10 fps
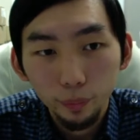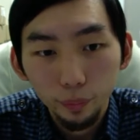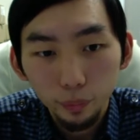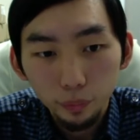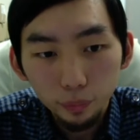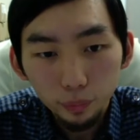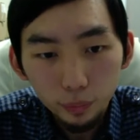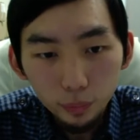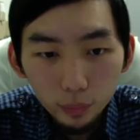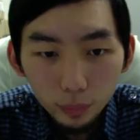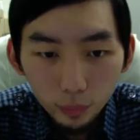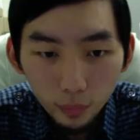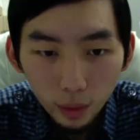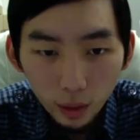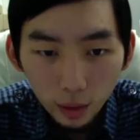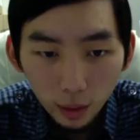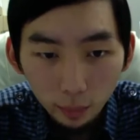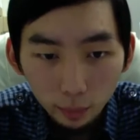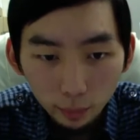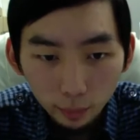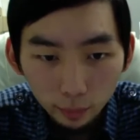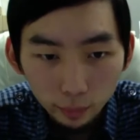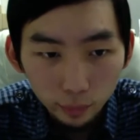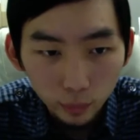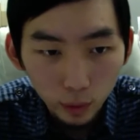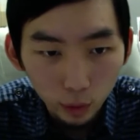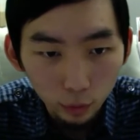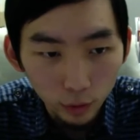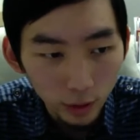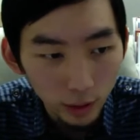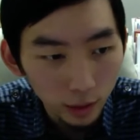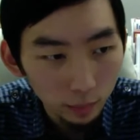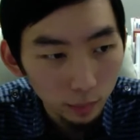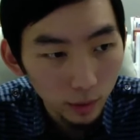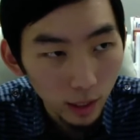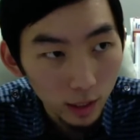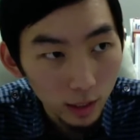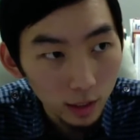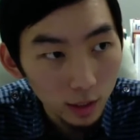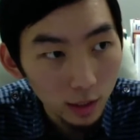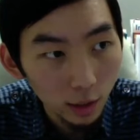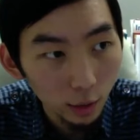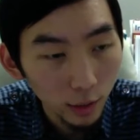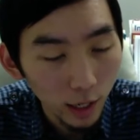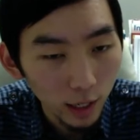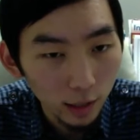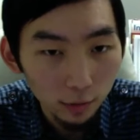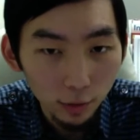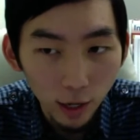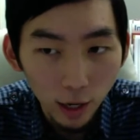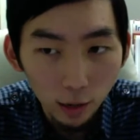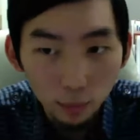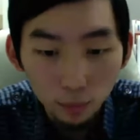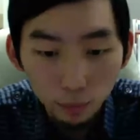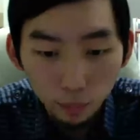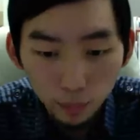So yeah, hopefully that is okay for now.